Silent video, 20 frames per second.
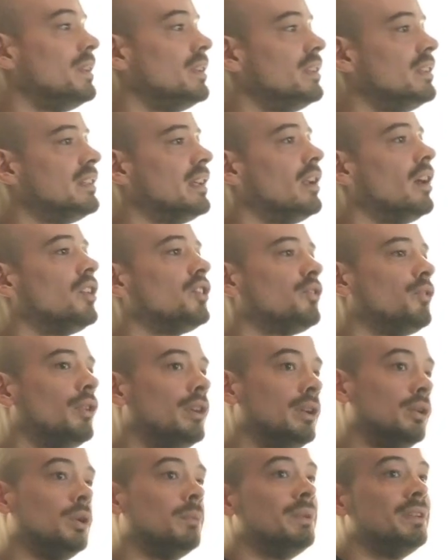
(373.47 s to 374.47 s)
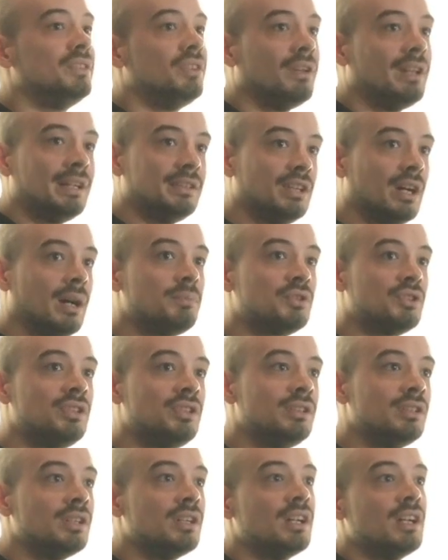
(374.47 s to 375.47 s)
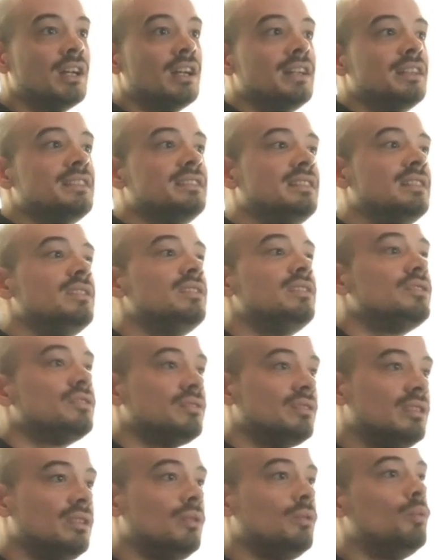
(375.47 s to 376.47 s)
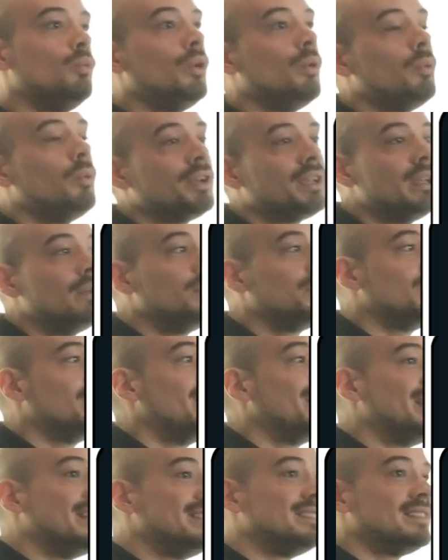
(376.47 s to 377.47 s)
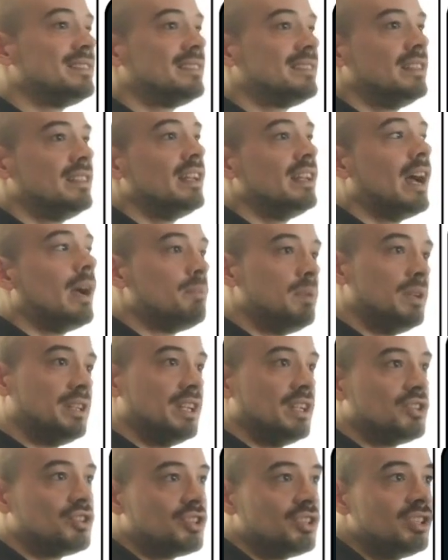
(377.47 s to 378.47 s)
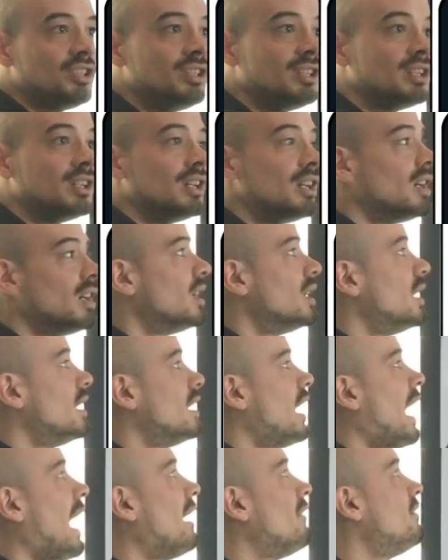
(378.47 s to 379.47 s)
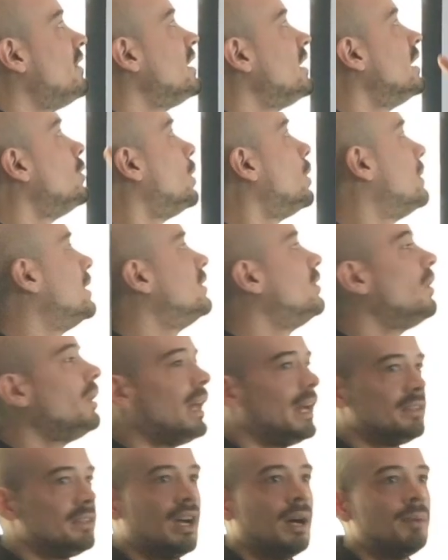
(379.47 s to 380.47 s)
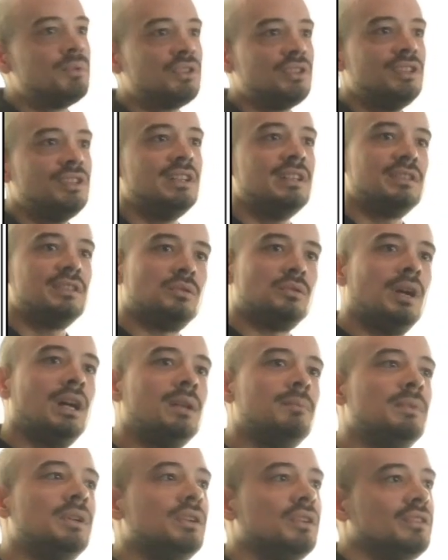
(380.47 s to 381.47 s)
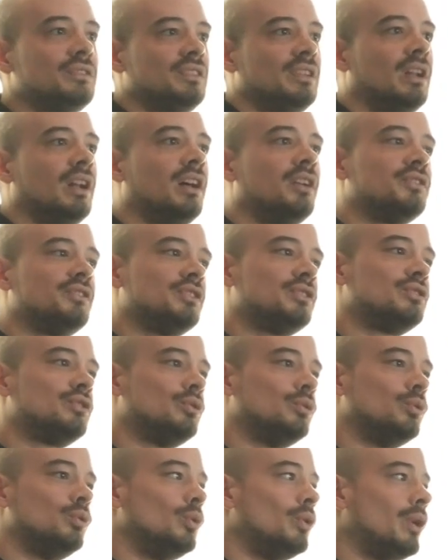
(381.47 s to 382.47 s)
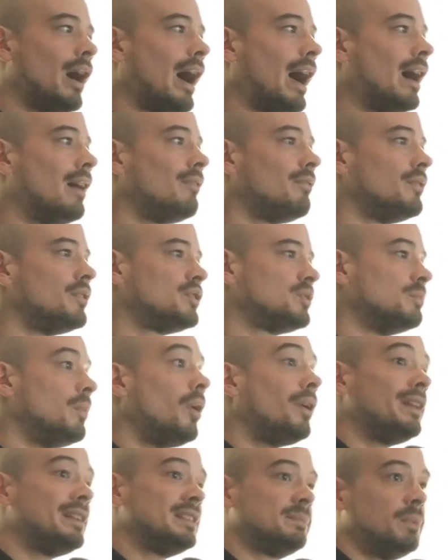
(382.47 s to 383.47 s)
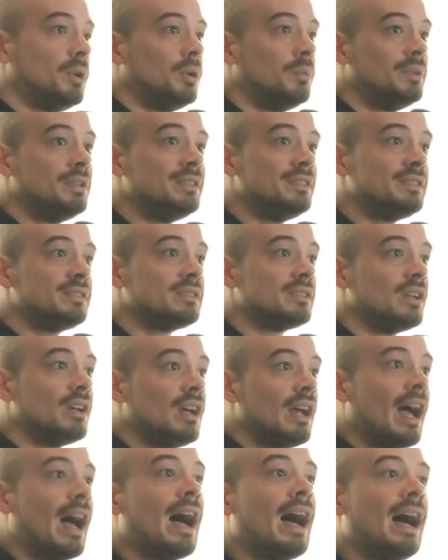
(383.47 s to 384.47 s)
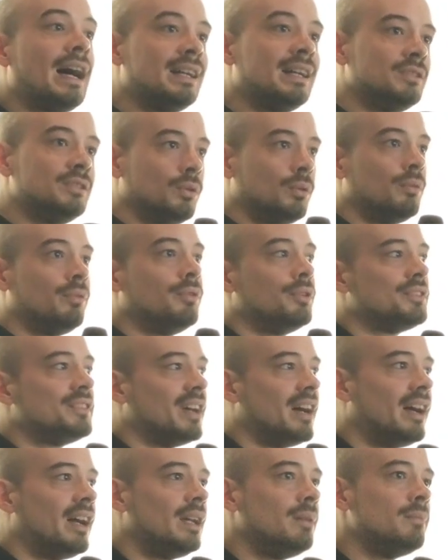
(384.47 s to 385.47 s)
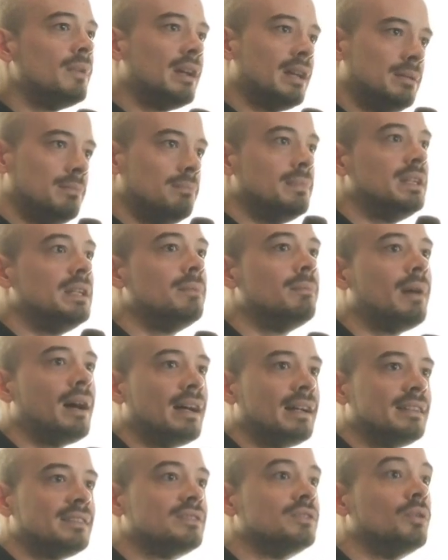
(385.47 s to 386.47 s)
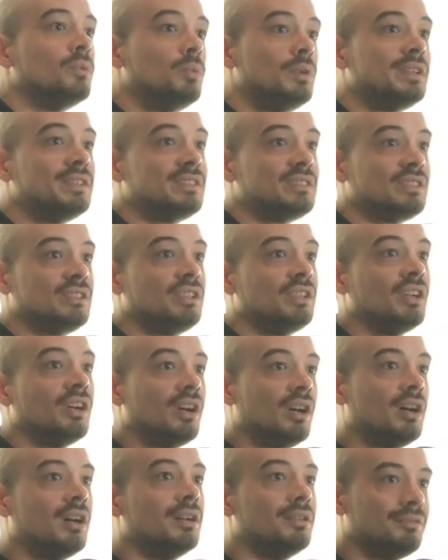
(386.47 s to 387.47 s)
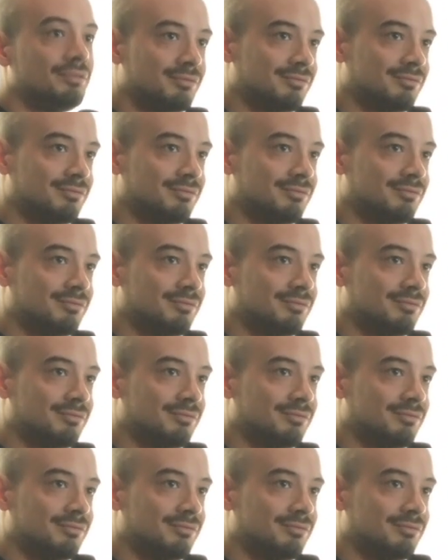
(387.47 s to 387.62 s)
allows for incremental adoption. Since we're working with an existing application, having incremental adoption is great because it allows us to have small experiments, add over time, and minimize the risk of